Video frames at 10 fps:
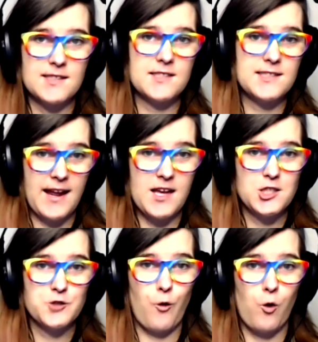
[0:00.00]
the
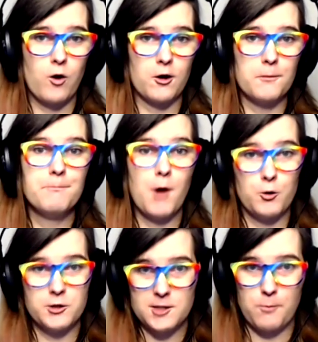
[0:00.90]
stage for
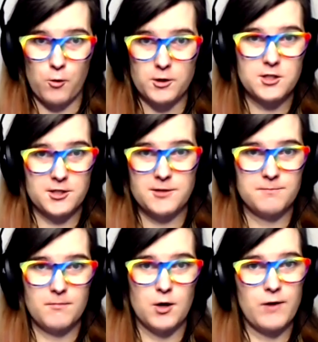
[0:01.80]
most sports
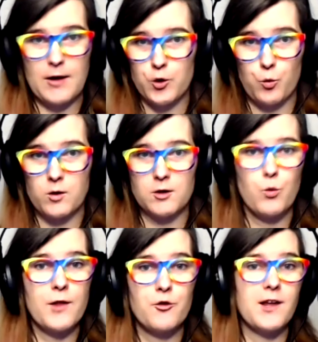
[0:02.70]
around the world,
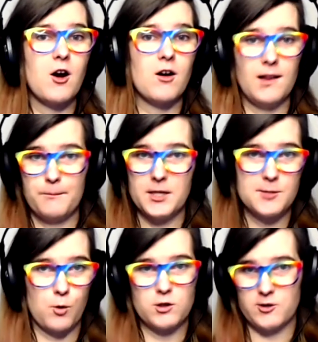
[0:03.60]
whether they are Olympic
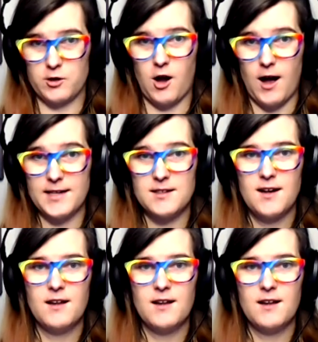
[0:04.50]
sports or not.